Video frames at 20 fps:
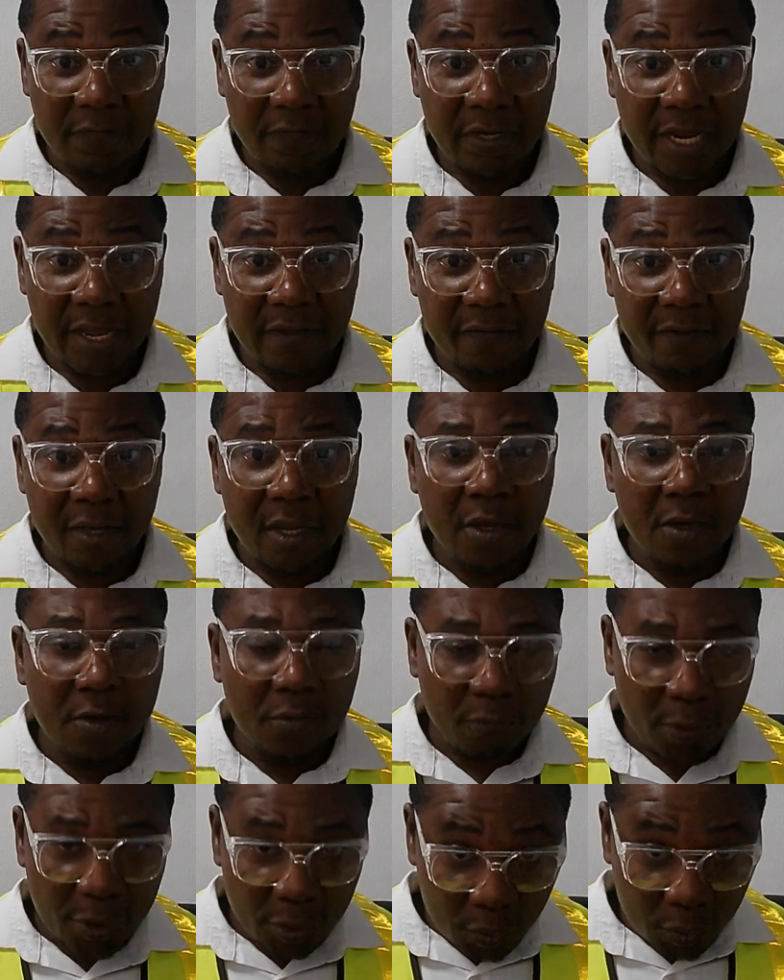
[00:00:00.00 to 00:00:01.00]
life.
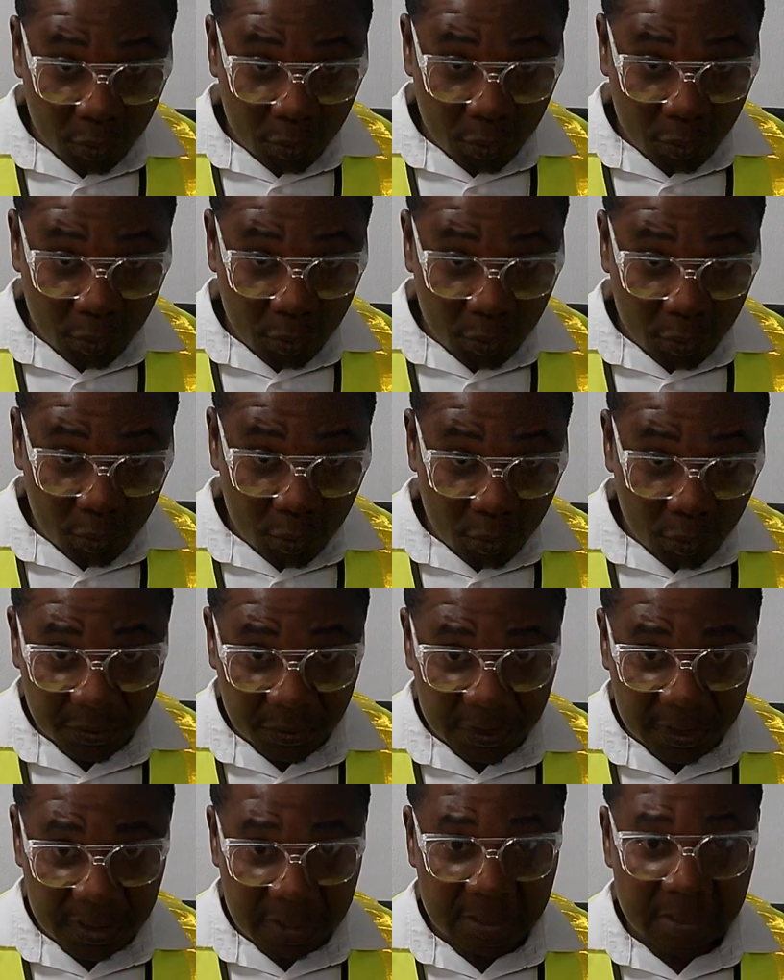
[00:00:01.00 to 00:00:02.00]
When you do these little
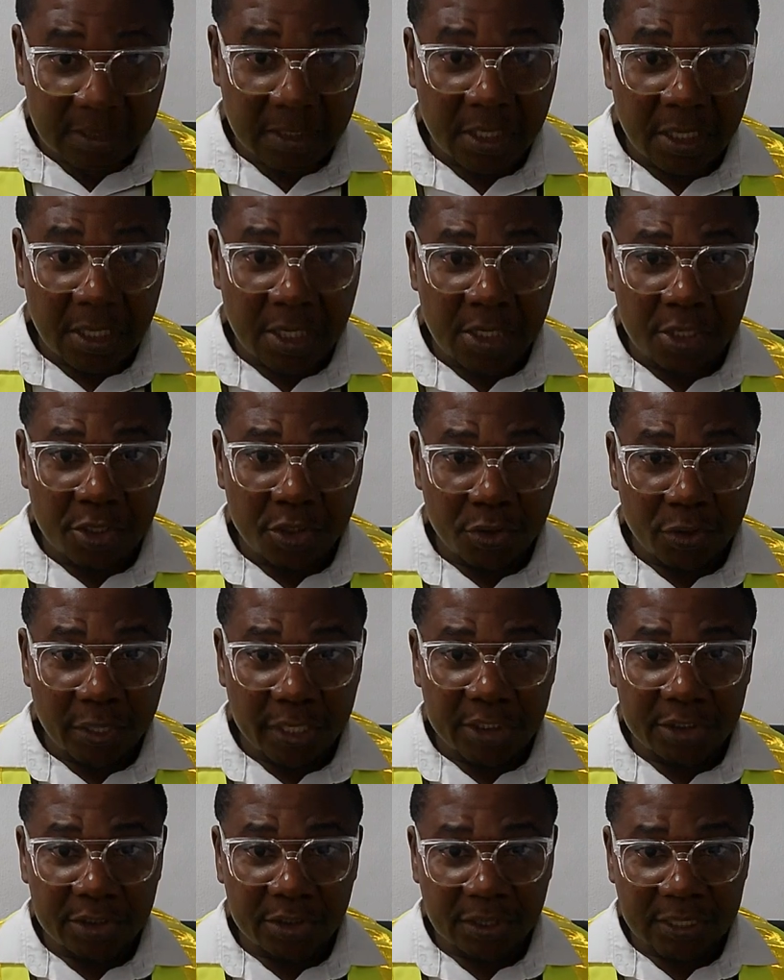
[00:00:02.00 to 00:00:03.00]
things, you
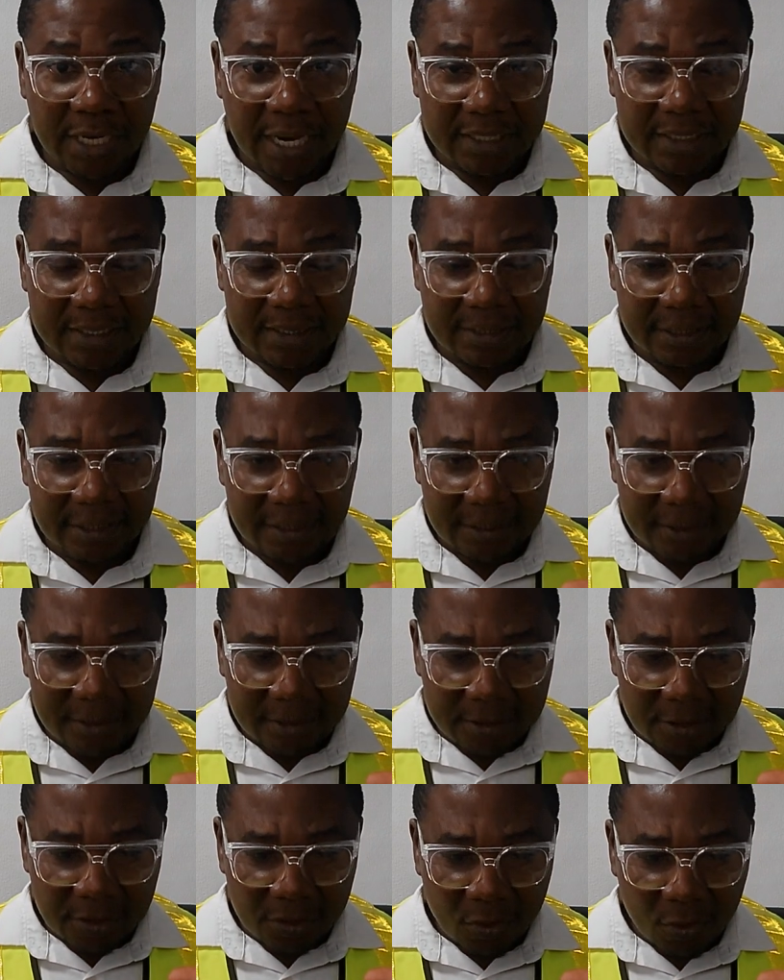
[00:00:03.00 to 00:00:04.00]
ensure that
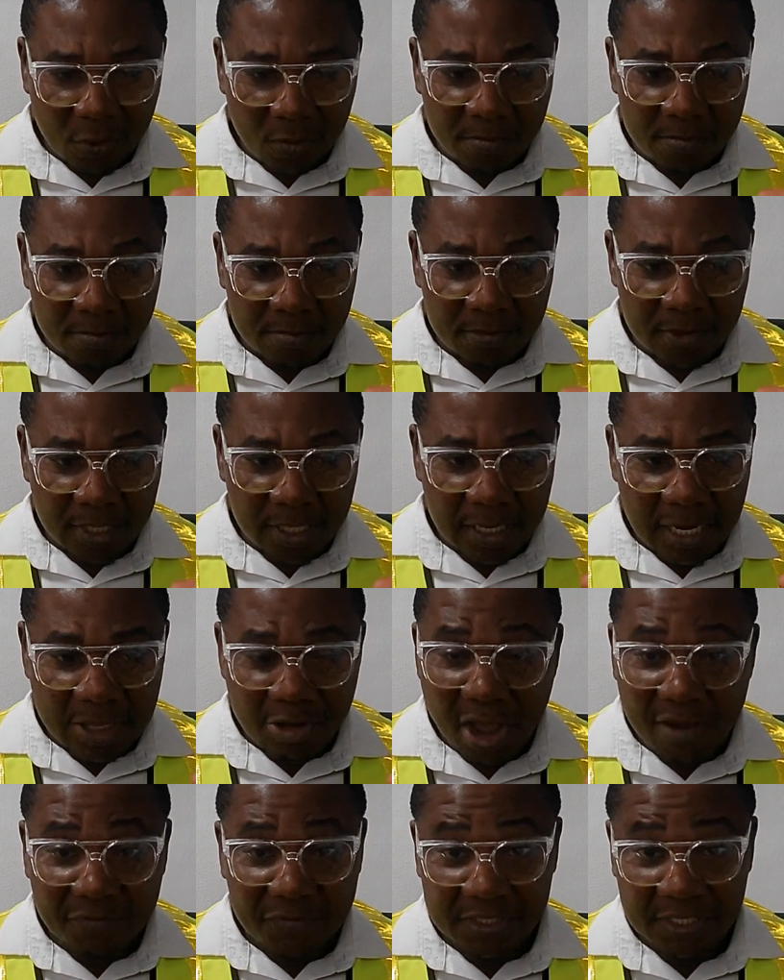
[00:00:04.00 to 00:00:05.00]
you know you
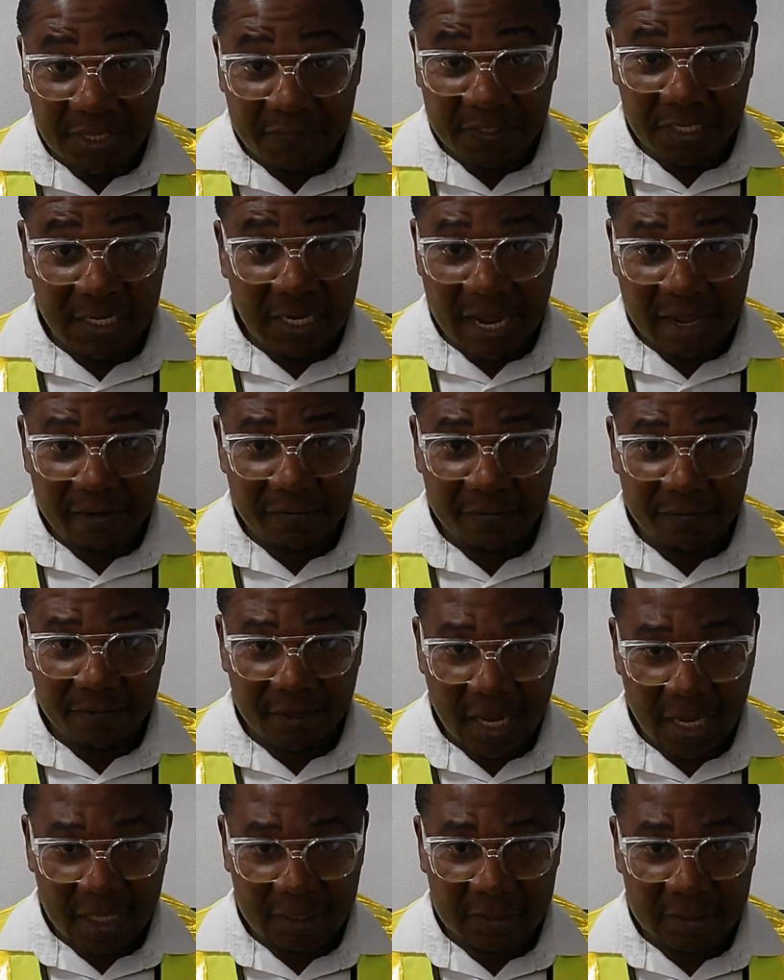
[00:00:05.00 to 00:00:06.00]
have saved a life,
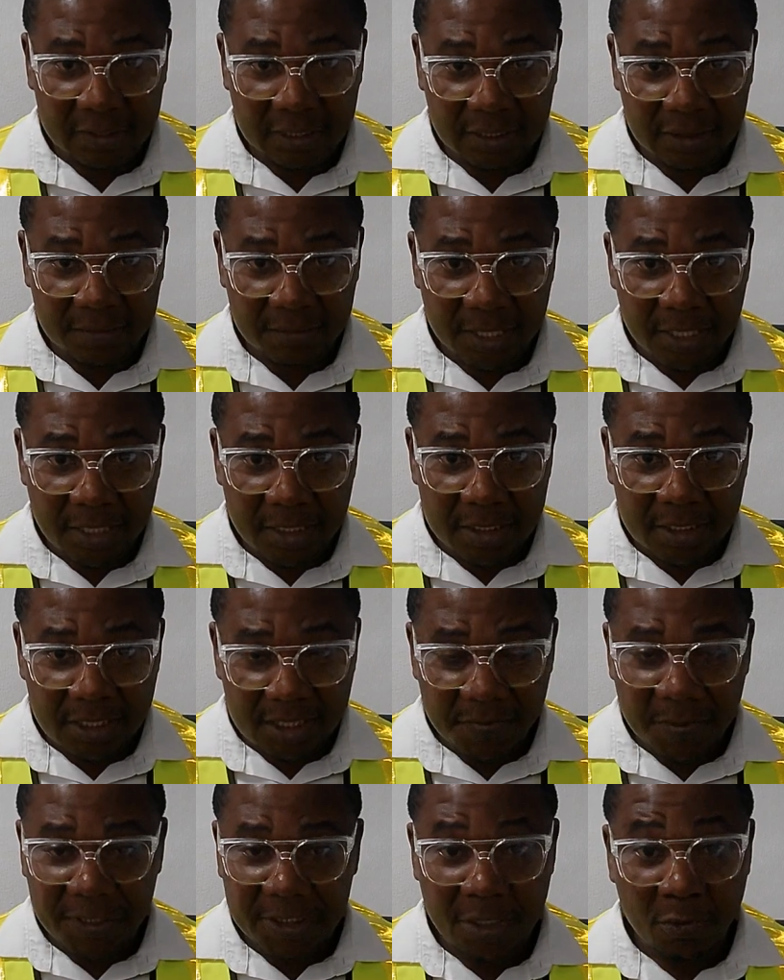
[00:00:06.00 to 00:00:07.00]
and this
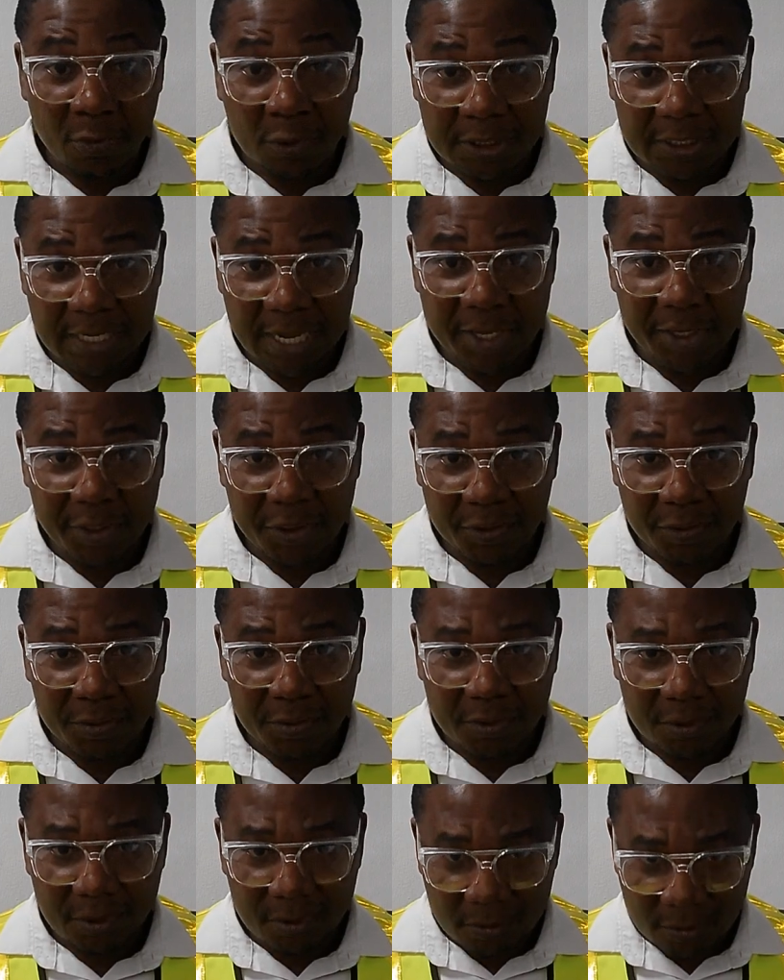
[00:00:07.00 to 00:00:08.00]
patient will thank you.
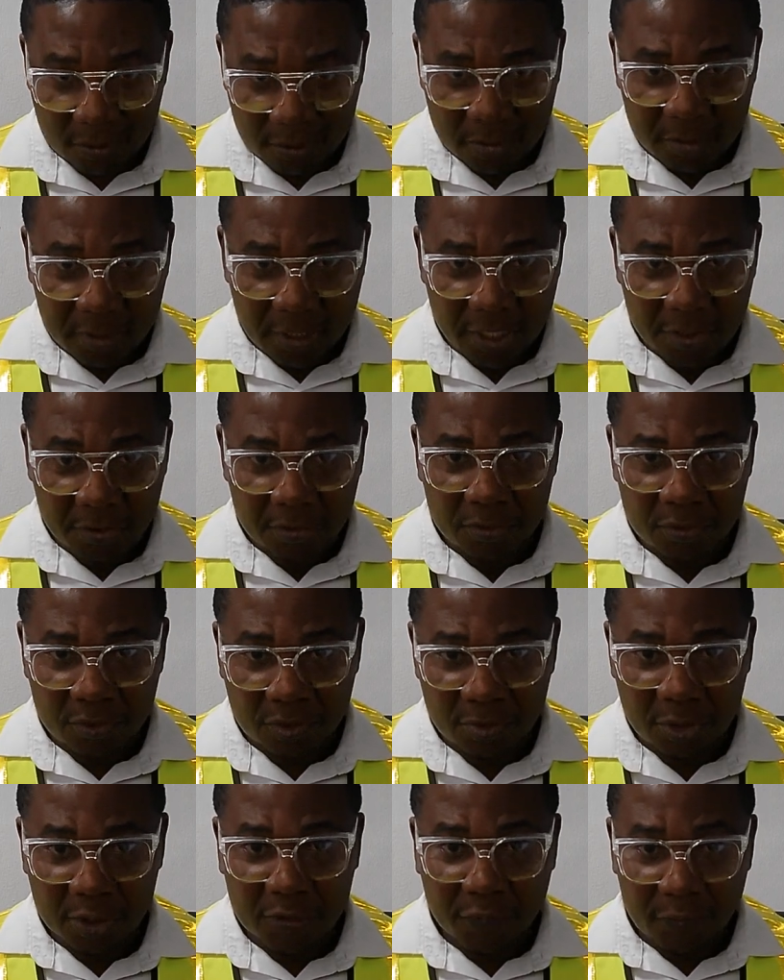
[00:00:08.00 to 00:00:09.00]
Thank you so
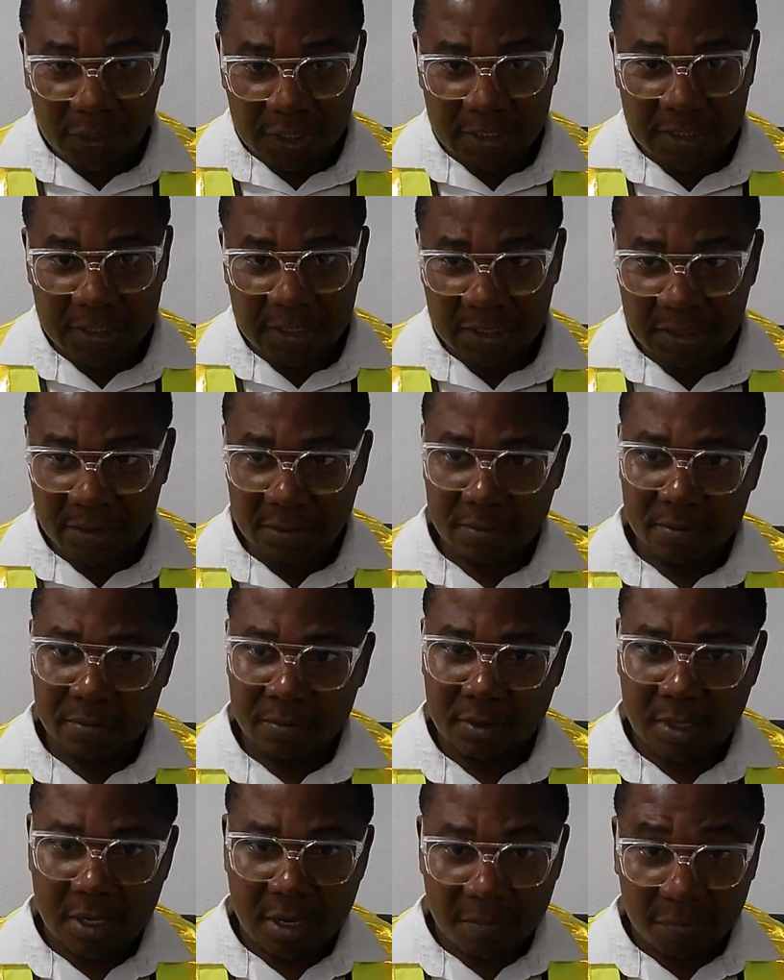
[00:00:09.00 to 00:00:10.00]
much for listening.
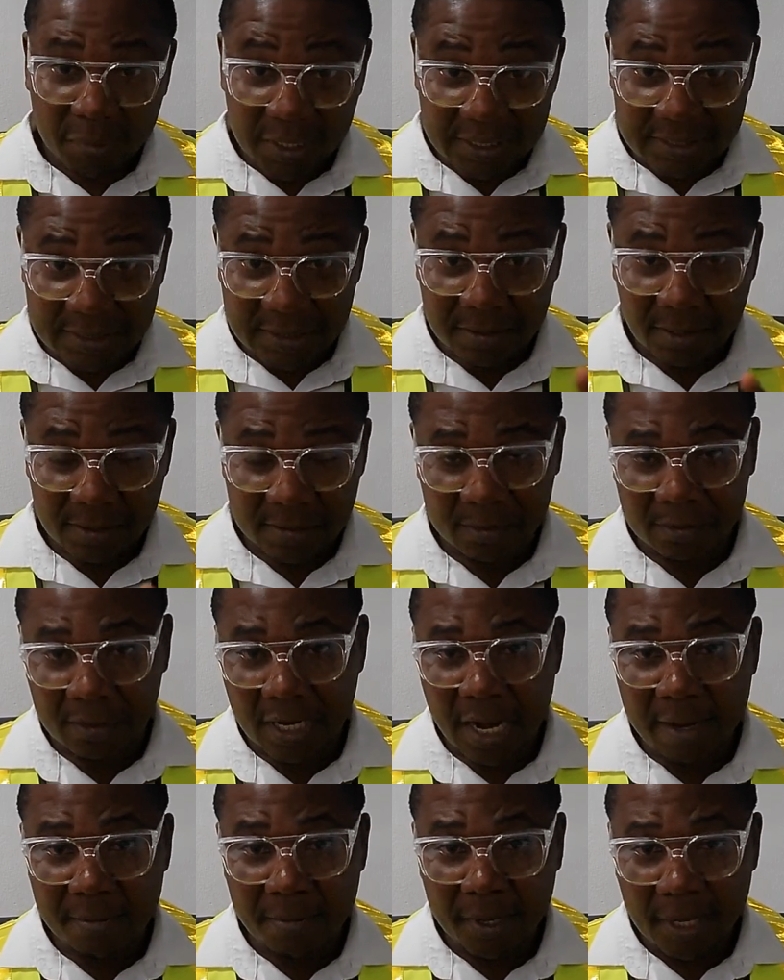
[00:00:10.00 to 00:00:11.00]
Please
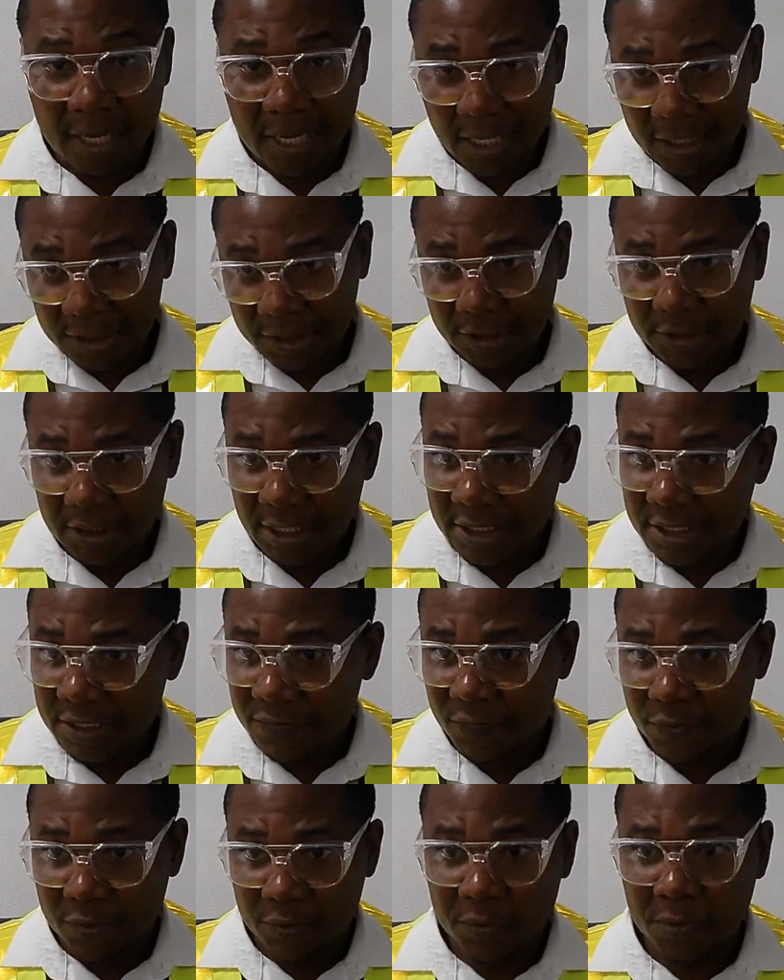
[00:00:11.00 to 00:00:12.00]
subscribe and share this
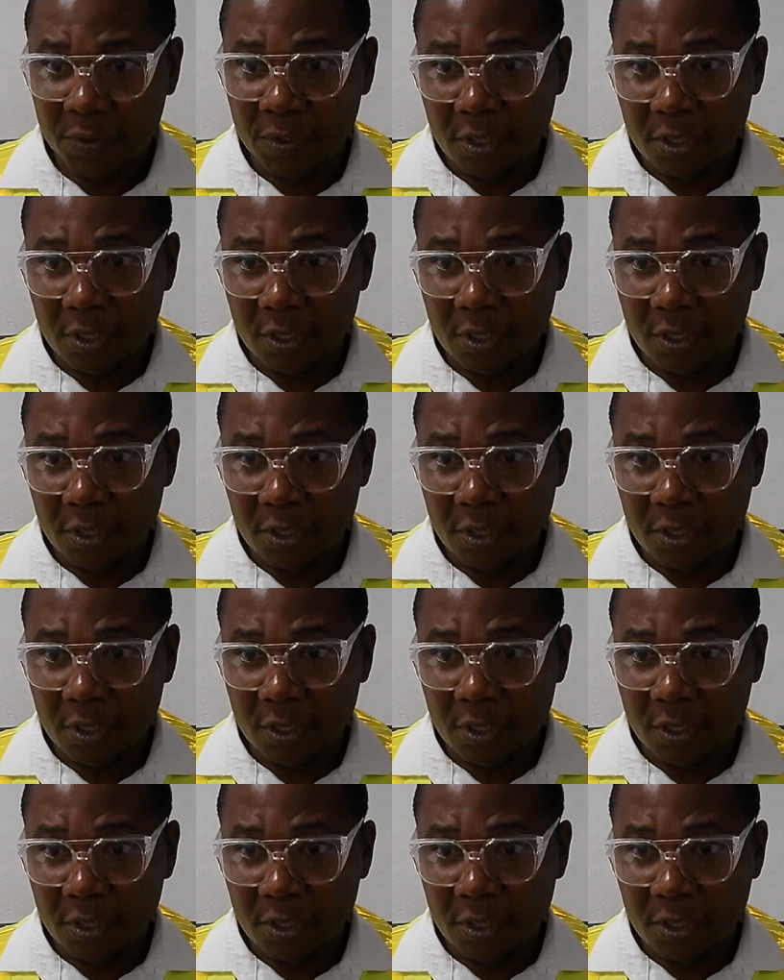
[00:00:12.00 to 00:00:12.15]
video.